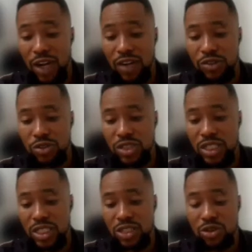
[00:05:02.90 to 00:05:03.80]
5, you say
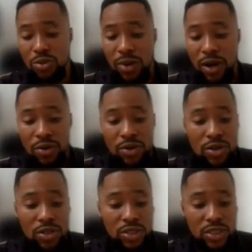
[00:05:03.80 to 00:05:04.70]
it's a normal
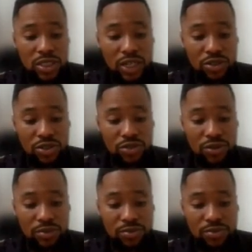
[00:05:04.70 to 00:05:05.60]
sinus
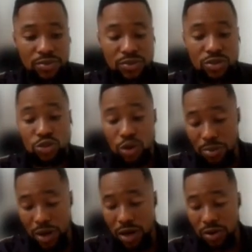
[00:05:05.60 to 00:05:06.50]
rhythm.
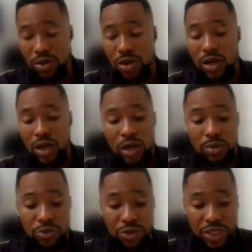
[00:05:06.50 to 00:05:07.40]
Normal
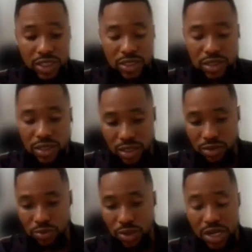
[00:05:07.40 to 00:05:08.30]
rate,
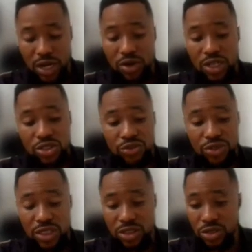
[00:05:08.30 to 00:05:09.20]
when you calculate your
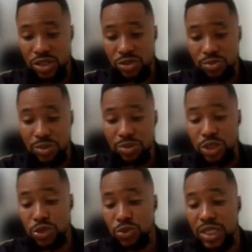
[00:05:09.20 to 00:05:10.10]
rate, is going to be
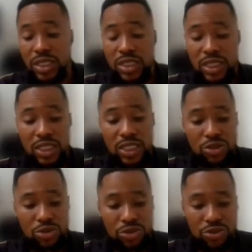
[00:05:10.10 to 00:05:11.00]
between 60
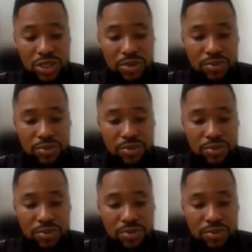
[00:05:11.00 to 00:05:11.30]
to 100.